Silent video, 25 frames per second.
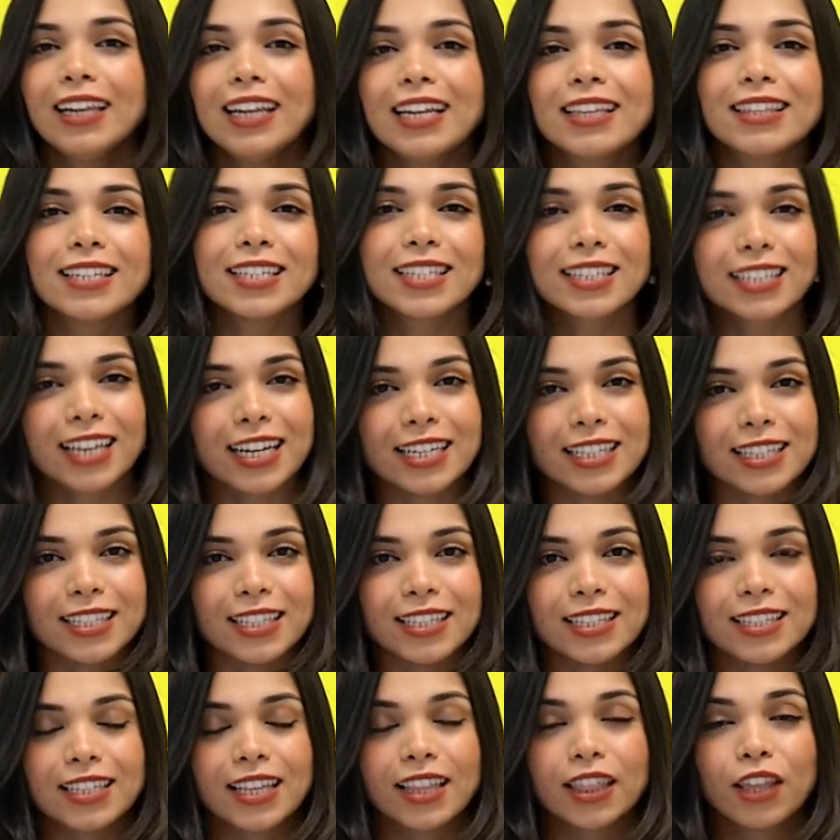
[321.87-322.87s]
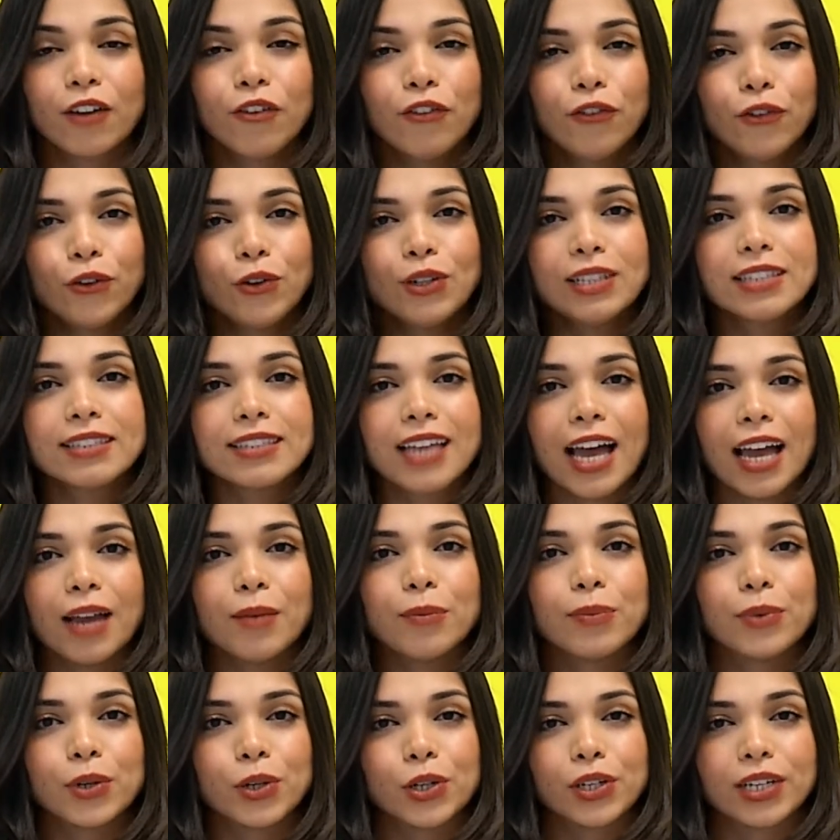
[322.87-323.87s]
Let's discuss this. The
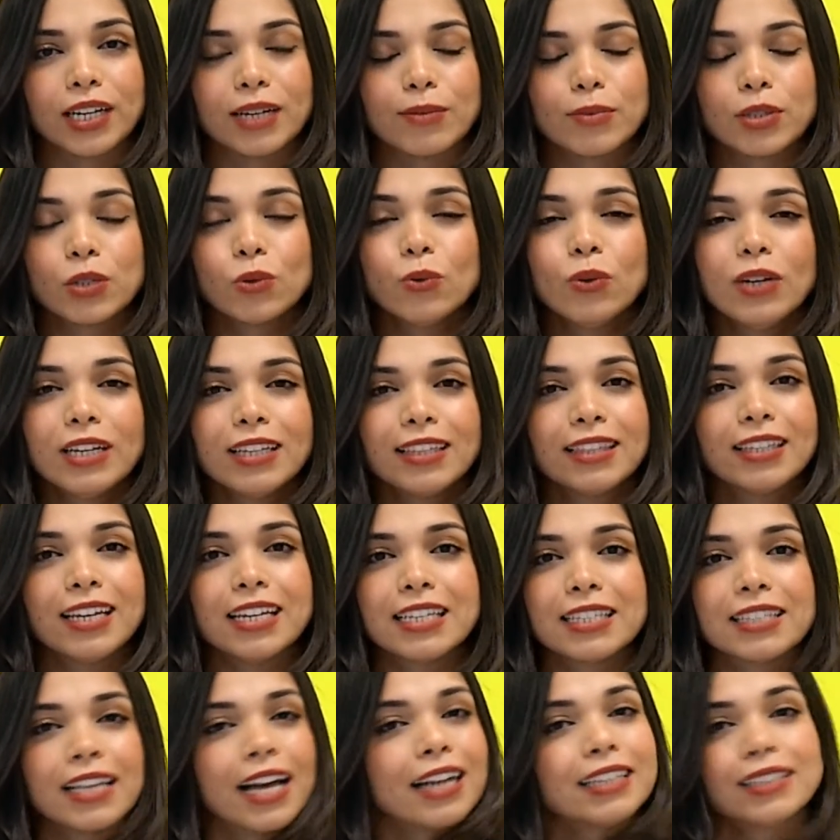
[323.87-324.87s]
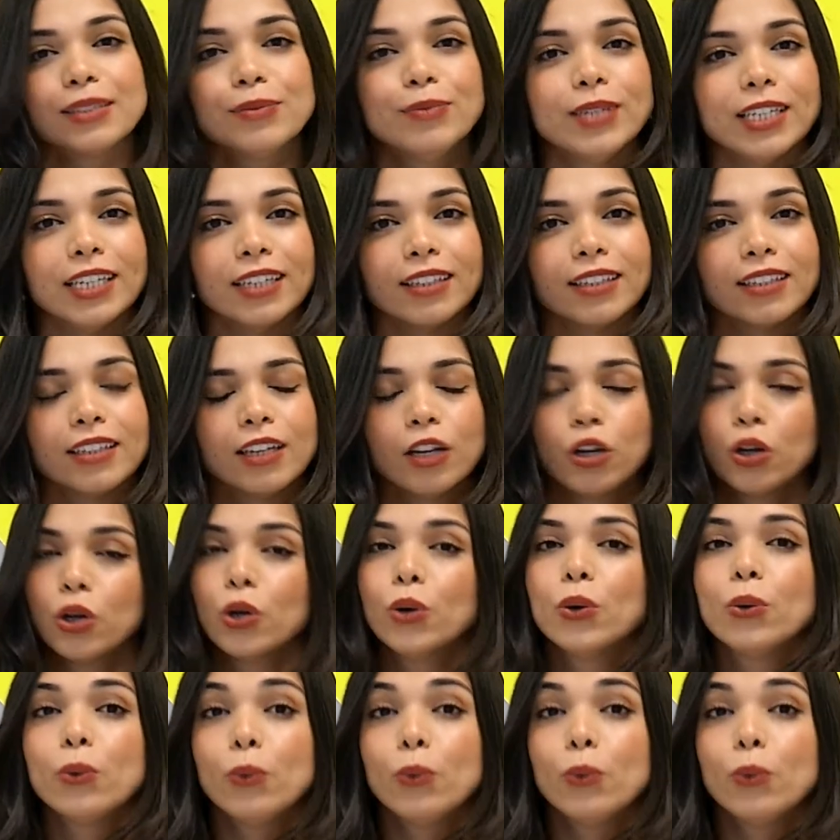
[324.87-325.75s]
full-time programs, what does that mean?